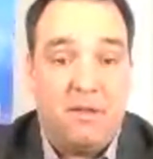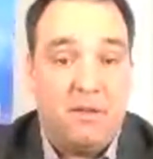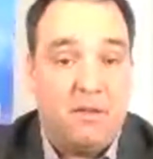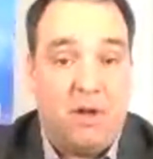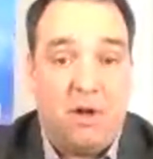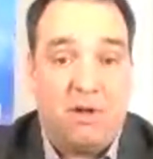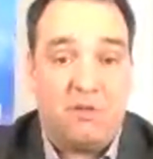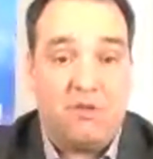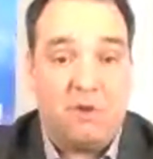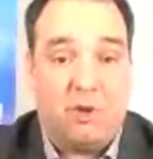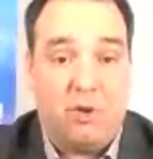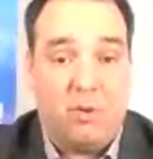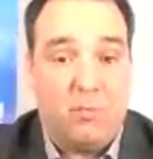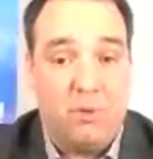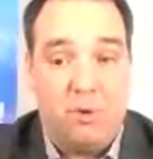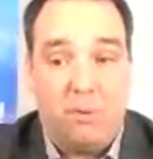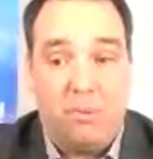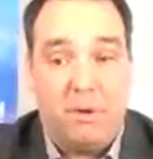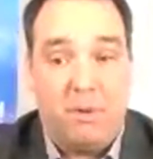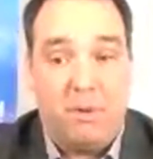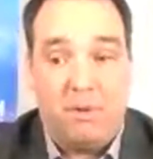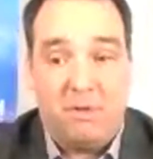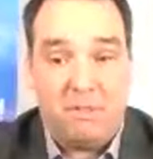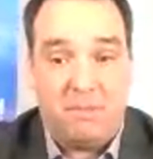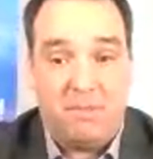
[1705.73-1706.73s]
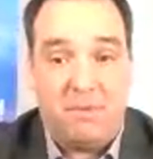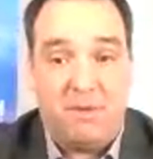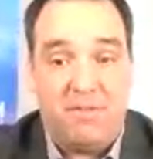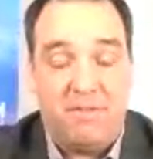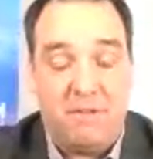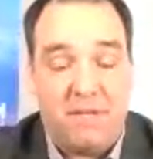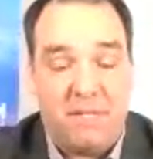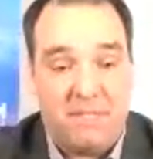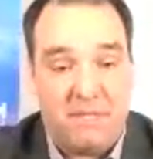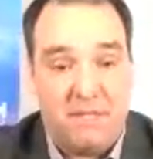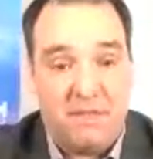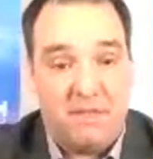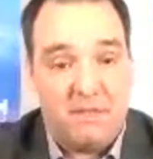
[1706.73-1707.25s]
long term, nobody wants to be
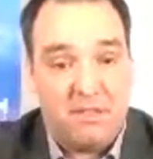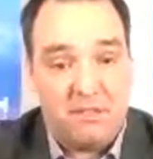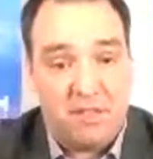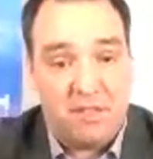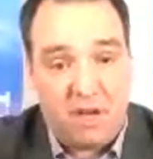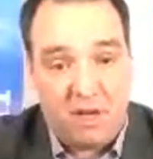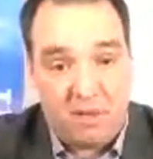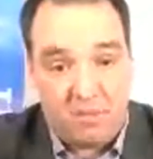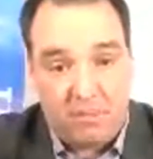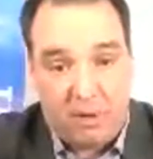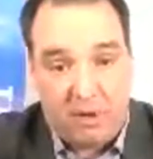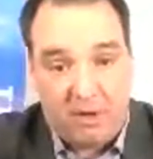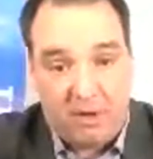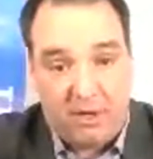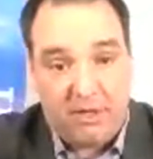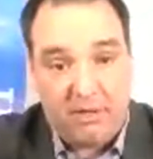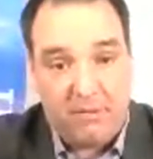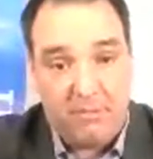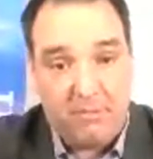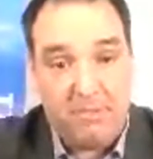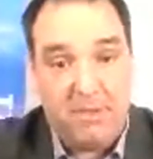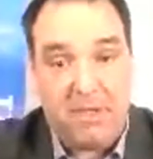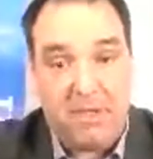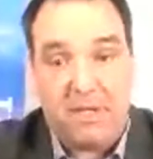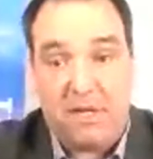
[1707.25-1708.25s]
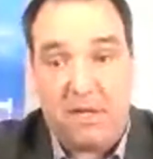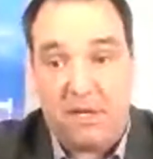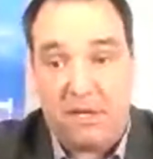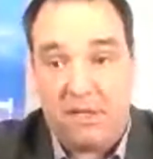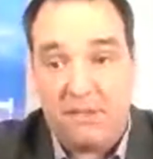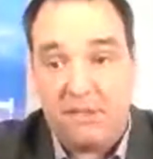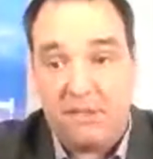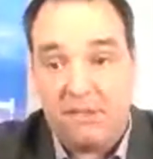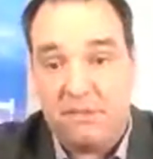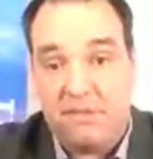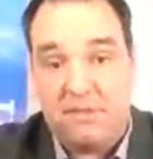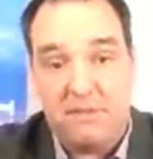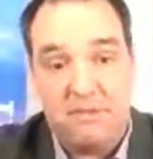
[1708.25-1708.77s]
invested in the stock market
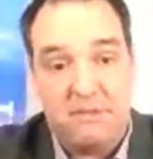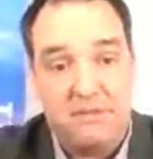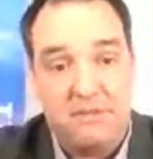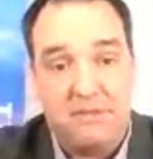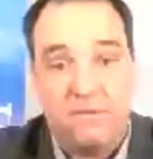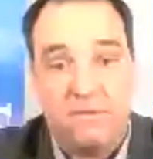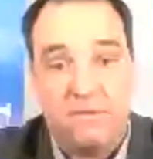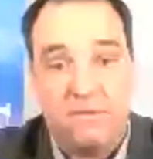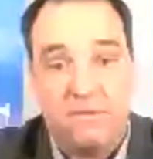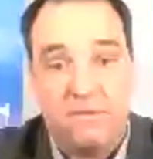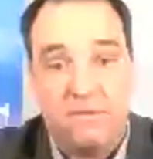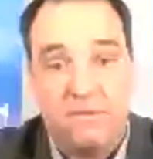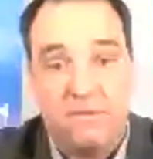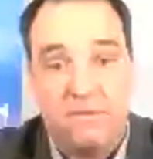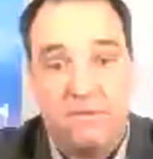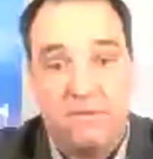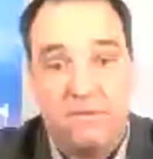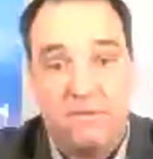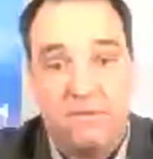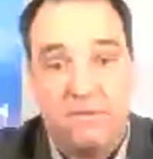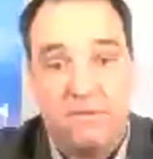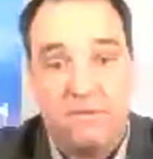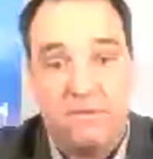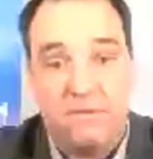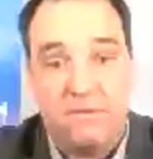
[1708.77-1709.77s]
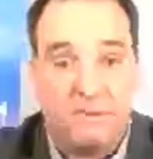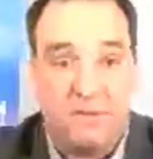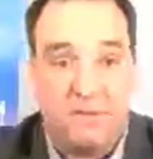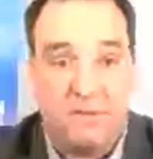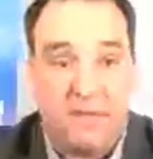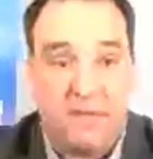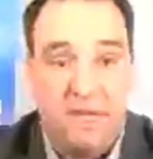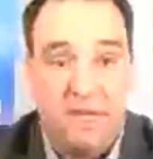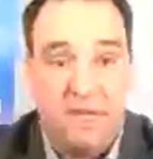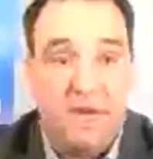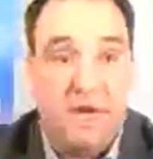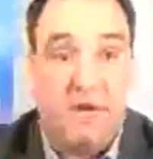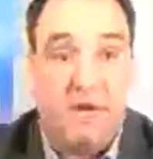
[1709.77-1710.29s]
because there's so much
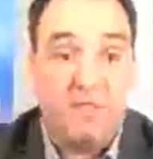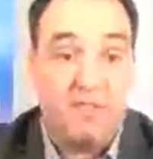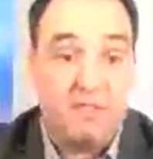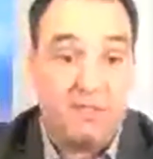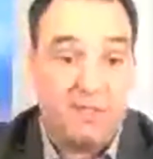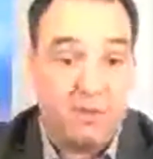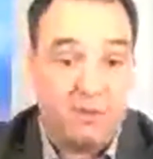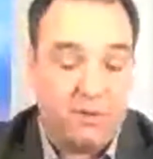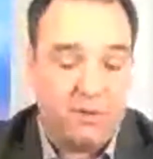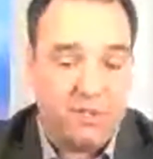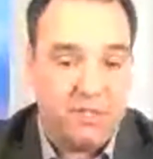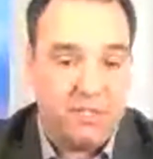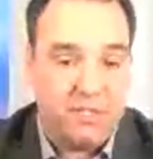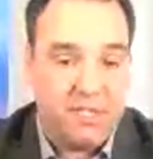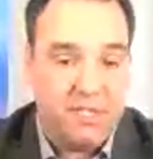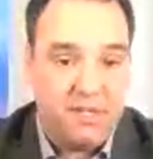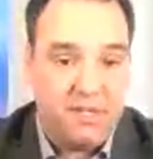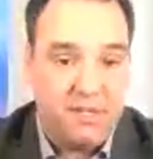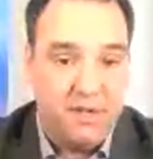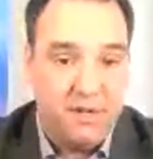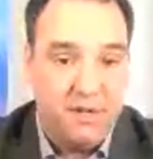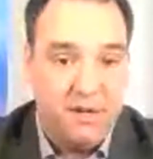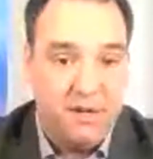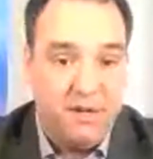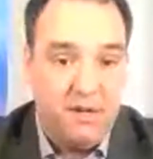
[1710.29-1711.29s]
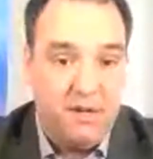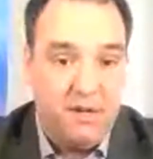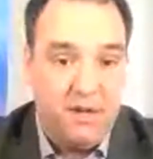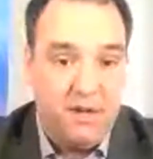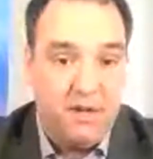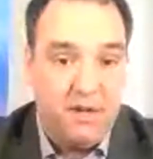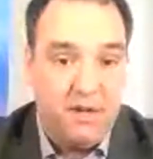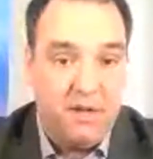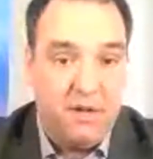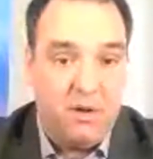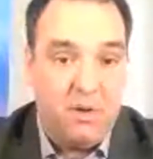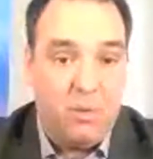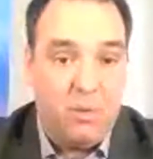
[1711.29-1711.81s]
uncertainty. Uncertainty
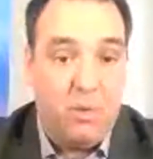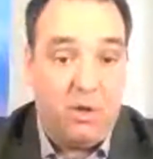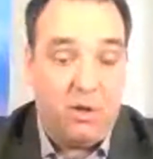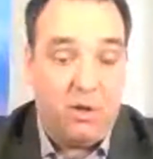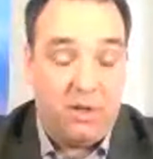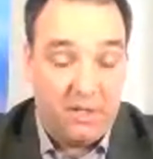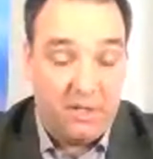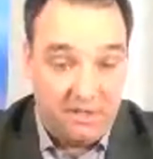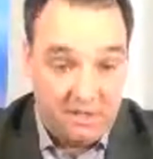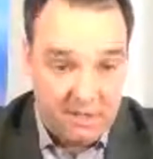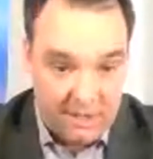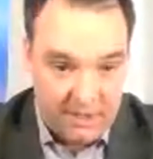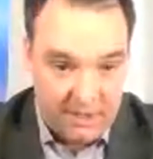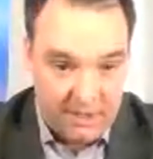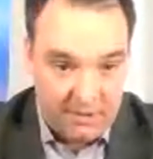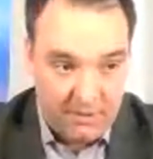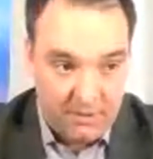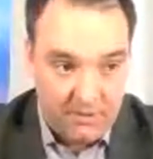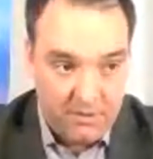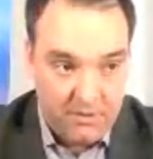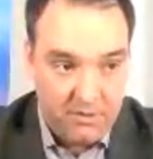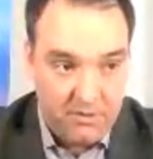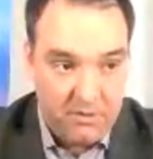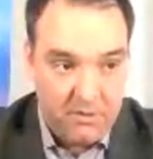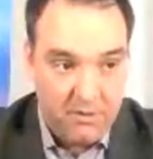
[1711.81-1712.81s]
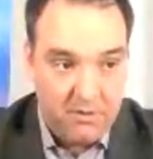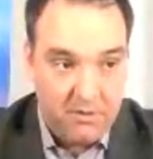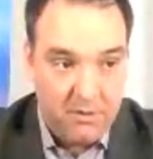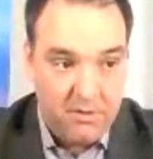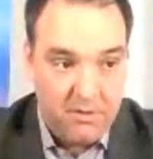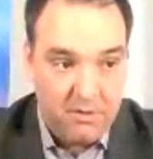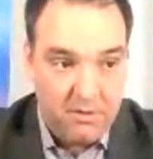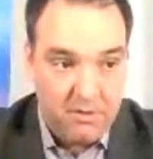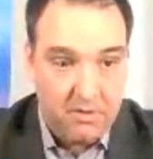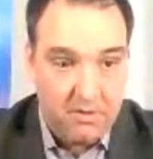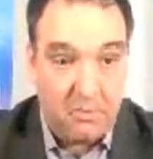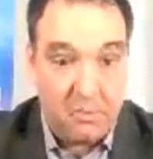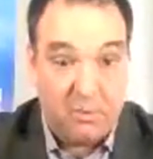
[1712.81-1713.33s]
will continue
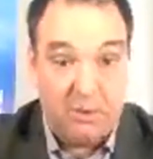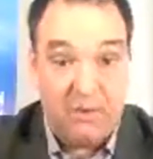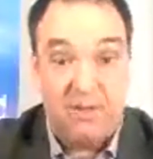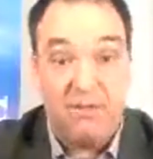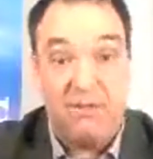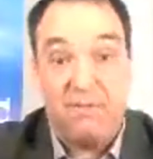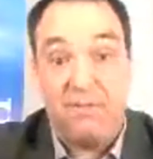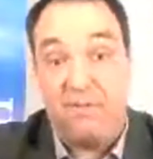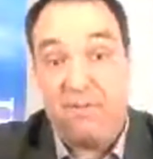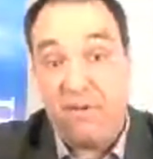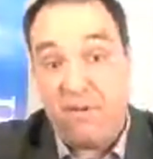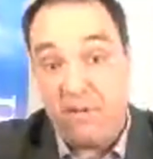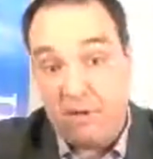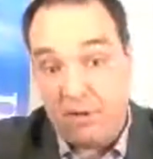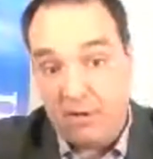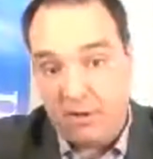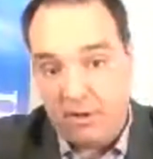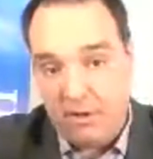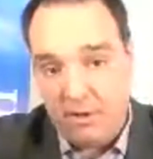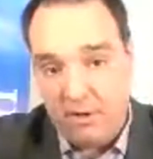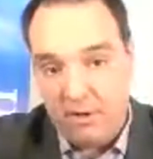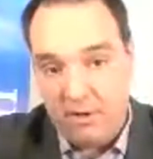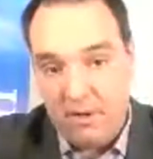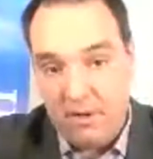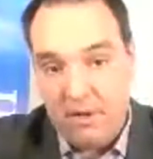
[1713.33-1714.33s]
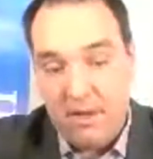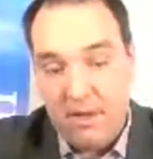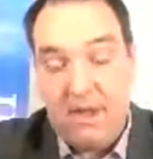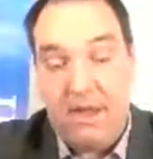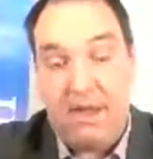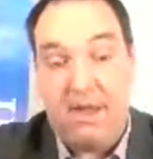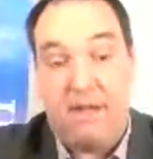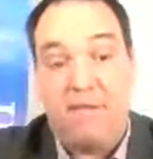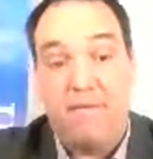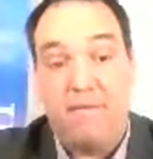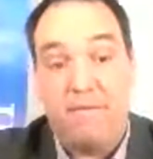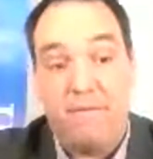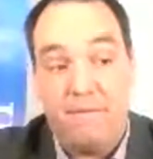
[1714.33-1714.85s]
to breed fear,
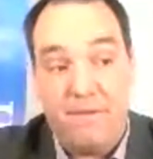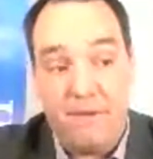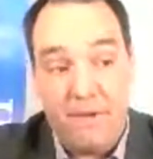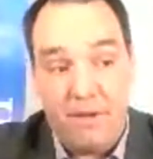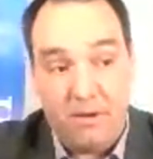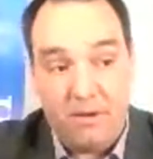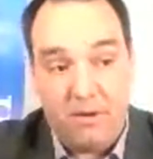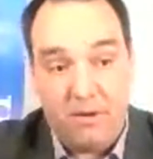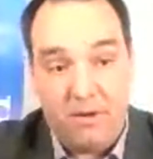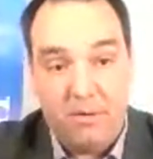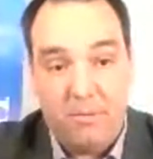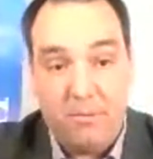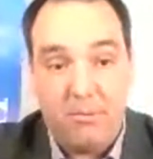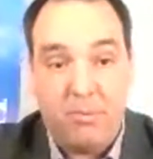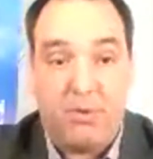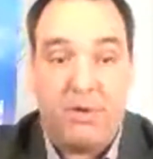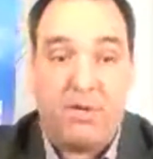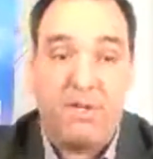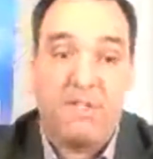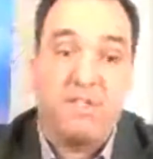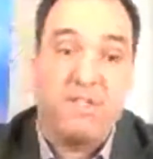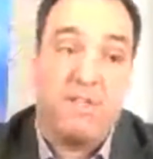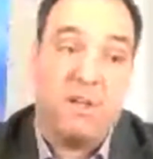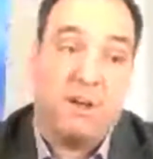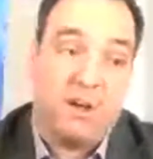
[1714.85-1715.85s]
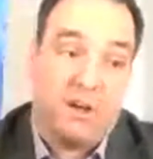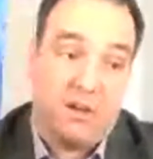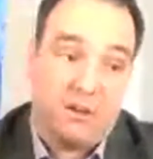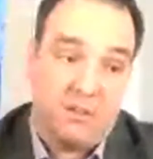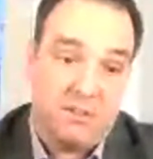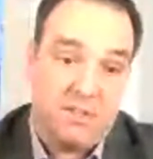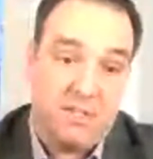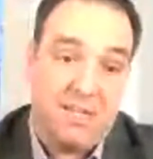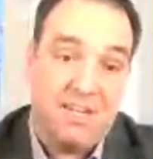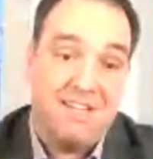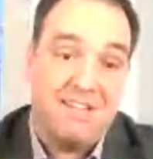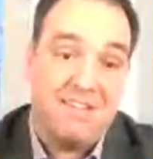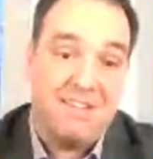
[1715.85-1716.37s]
and fear brings stocks
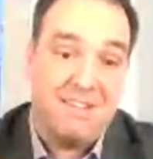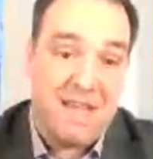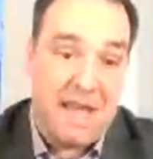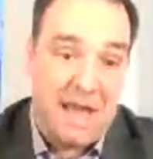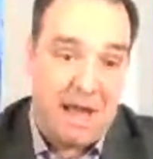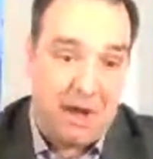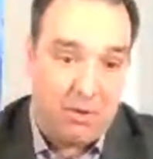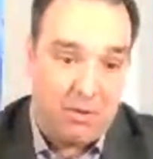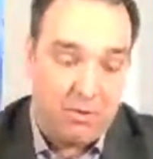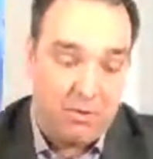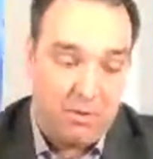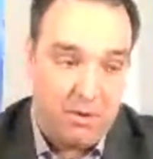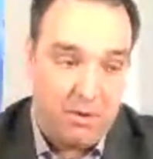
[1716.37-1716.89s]
down.